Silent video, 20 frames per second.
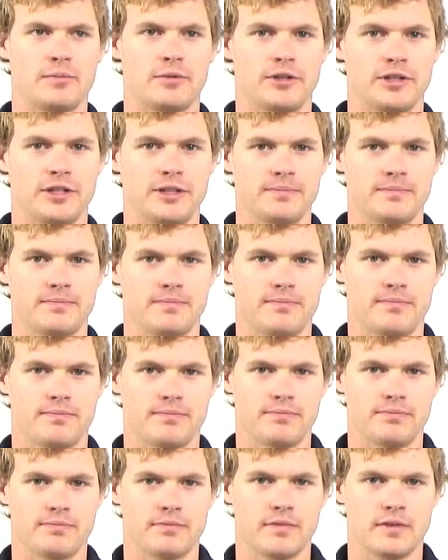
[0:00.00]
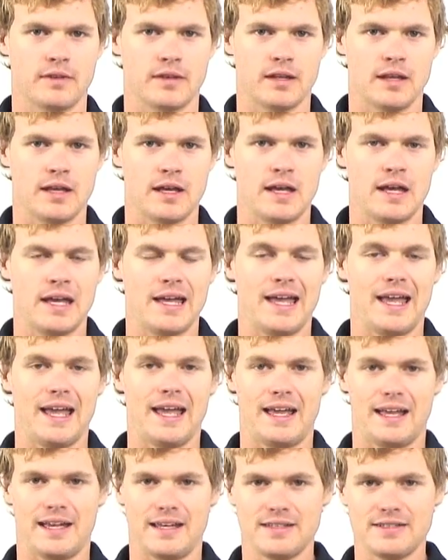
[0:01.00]
body,
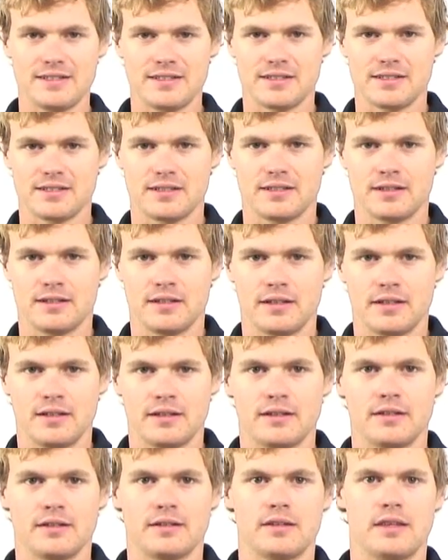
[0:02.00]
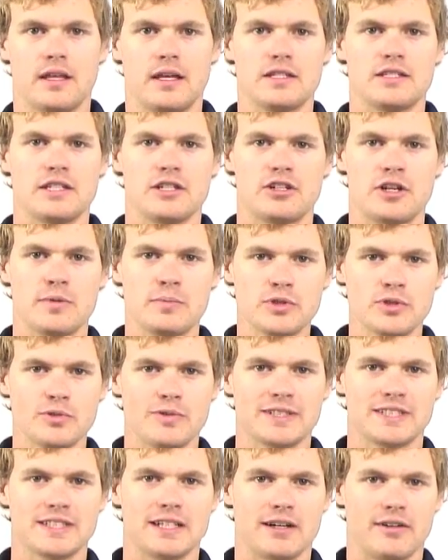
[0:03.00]
and the centripetal
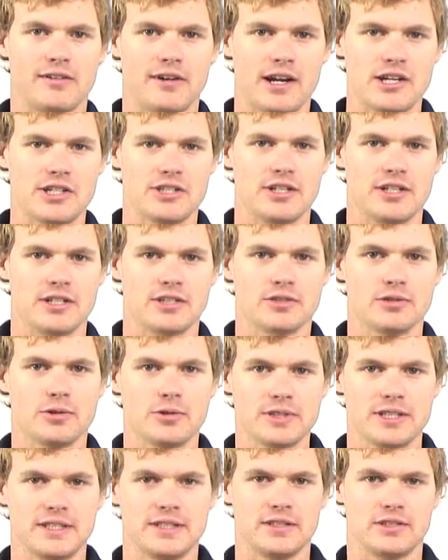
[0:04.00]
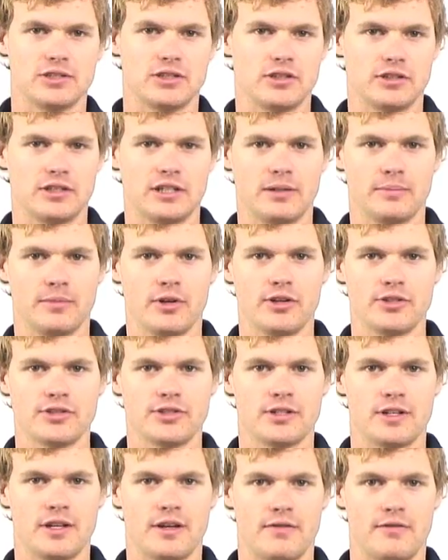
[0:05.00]
acceleration that's causing this circular
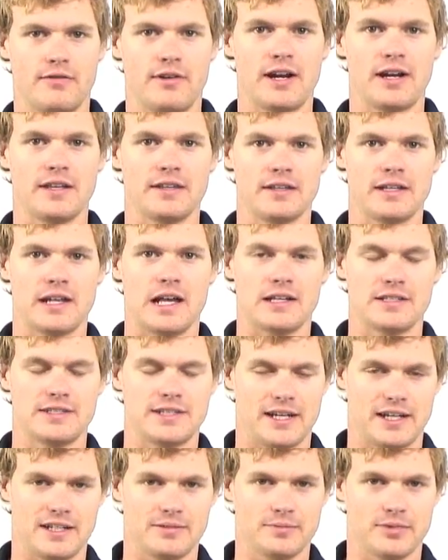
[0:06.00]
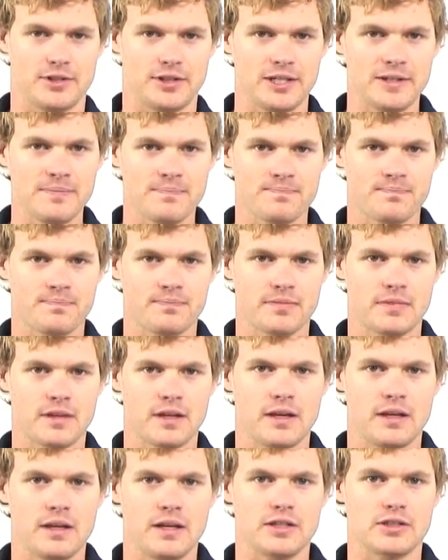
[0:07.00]
motion around that second body
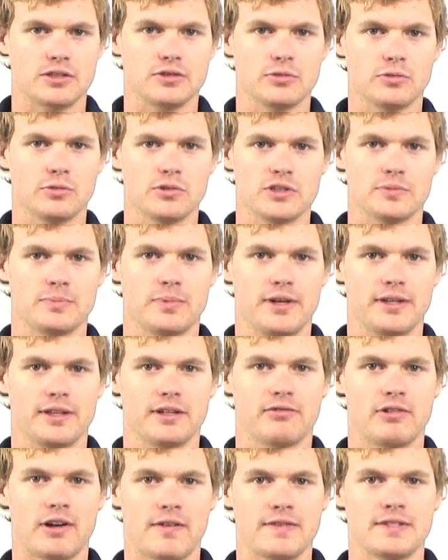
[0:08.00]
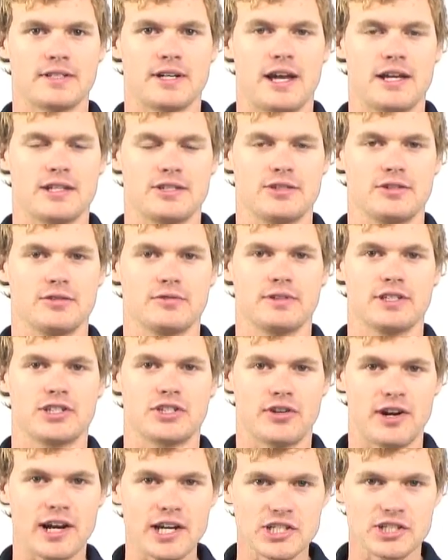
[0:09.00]
is caused by the gravitational
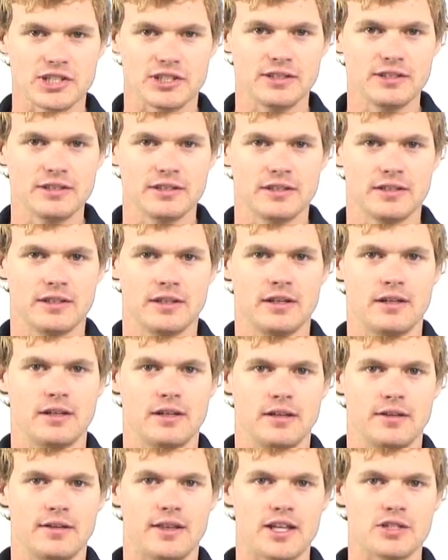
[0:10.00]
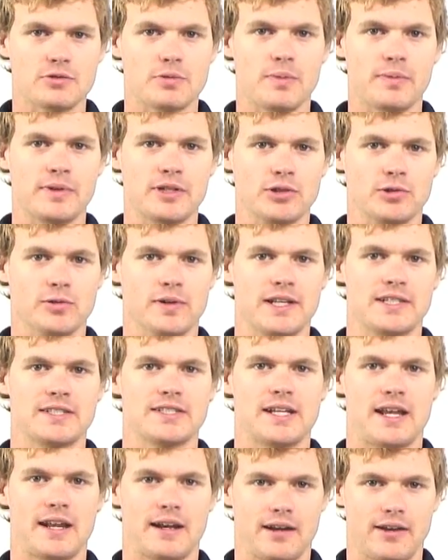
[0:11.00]
attraction, that's what we call a
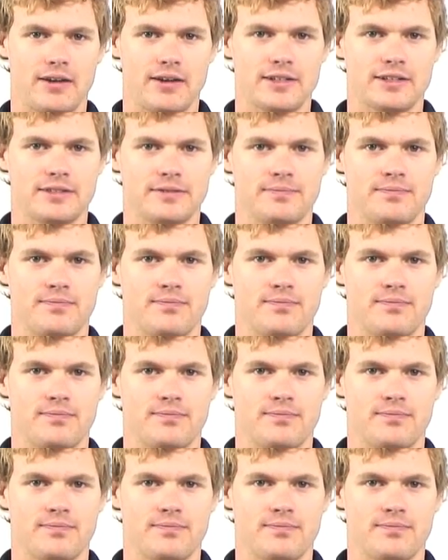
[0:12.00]
satellite.